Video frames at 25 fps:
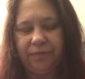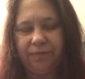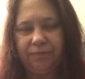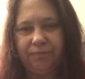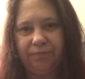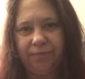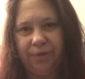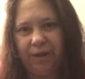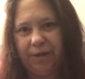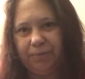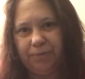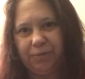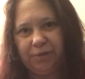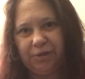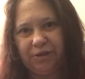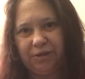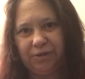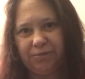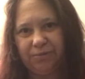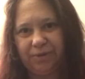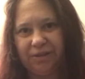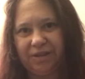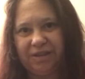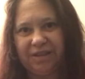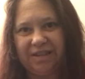people just
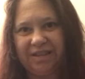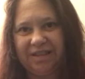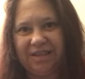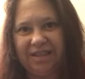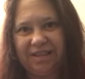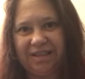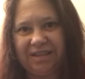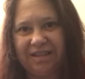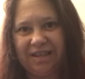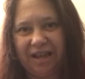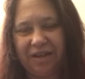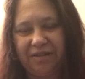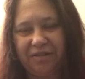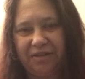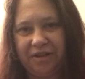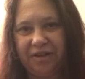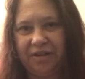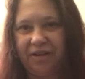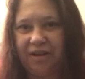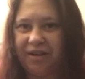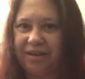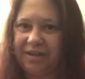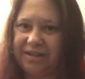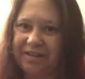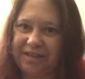wanted to sit down, and
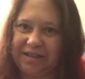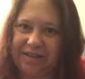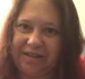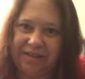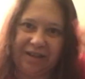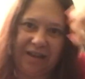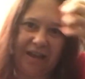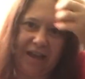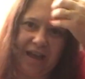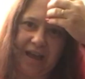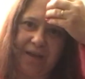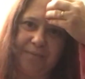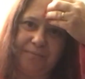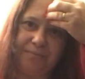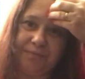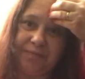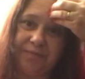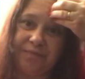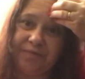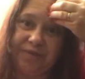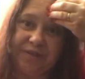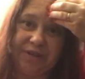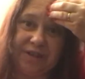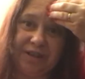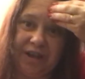I didn't
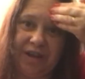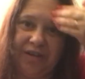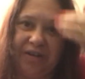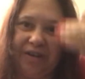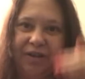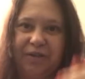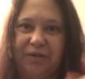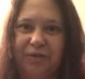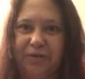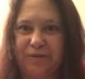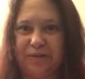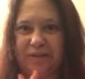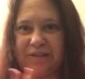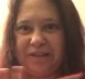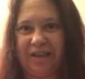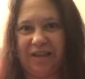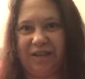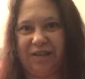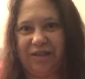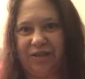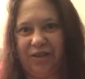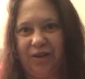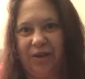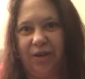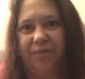video it all
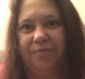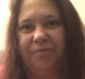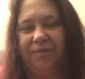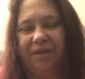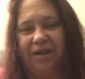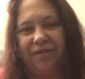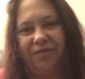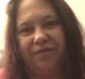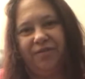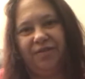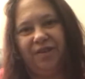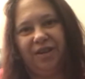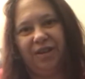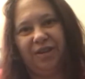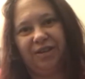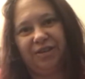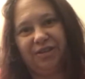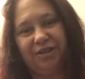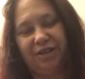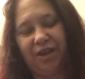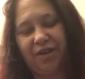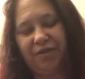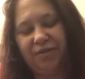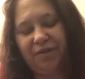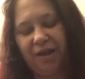set up and everything,
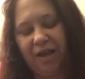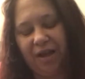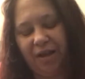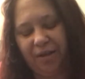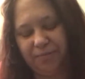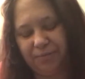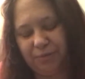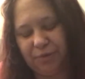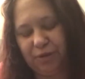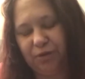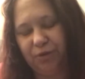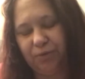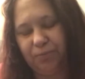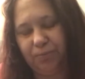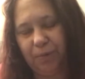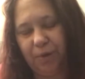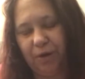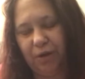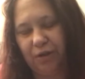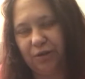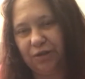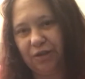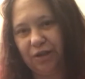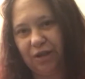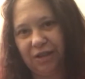so I do
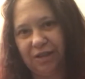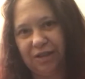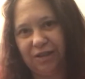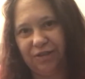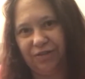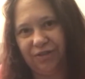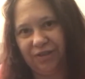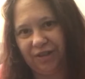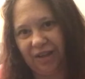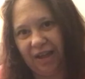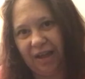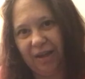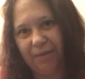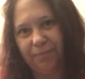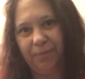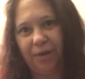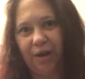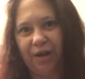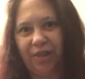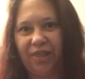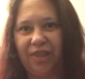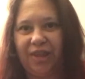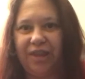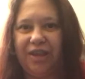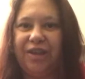apologise for that, but I
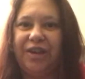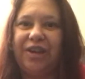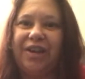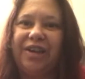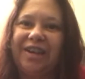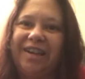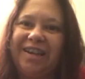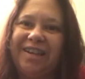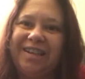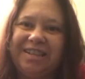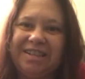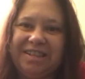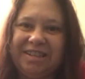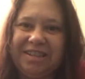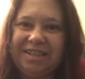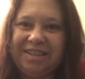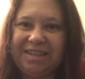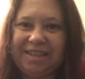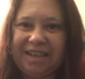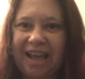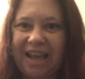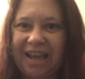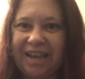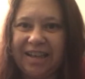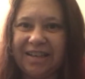think you can
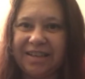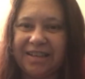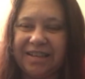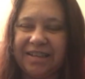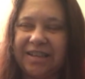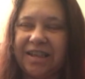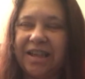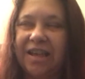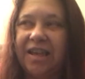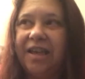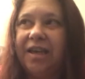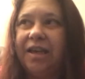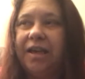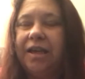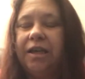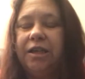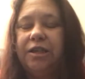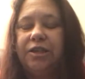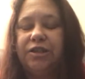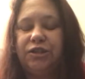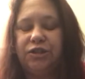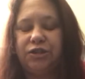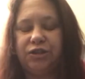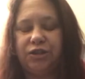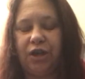understand.
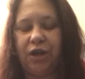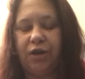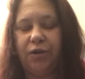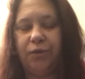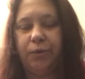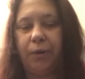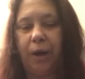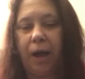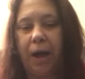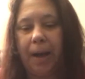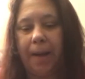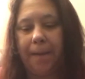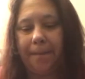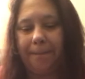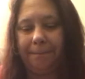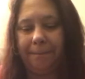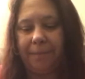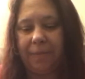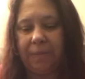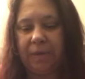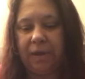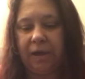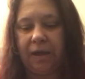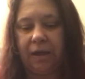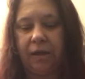So
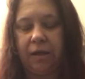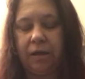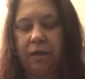yeah,